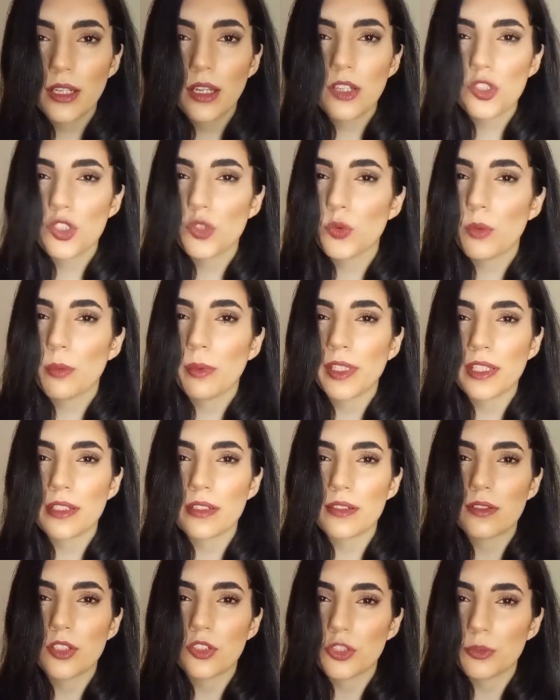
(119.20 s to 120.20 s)
The woman is
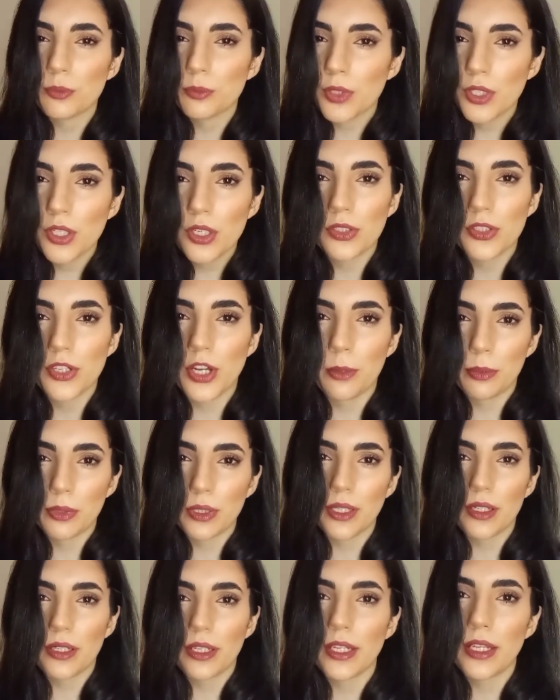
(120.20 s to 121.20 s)
disappeared
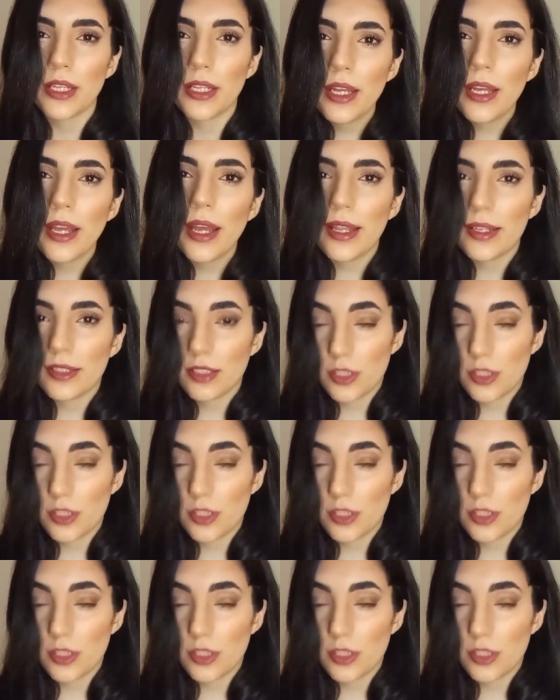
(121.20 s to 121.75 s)
completely, and the